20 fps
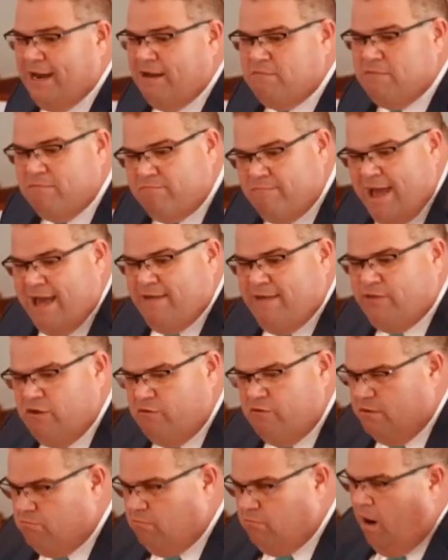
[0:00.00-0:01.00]
in Matthew
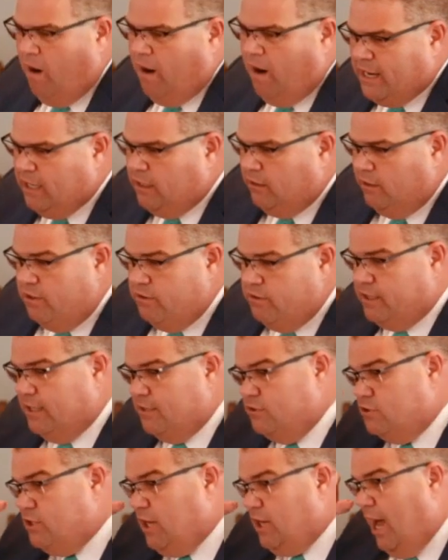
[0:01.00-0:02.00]
and Mark and Luke and
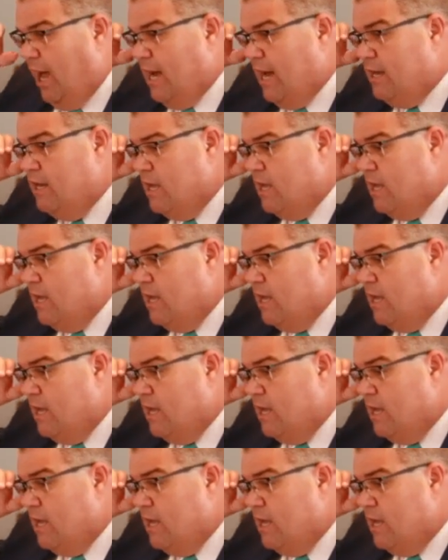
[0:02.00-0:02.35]
John,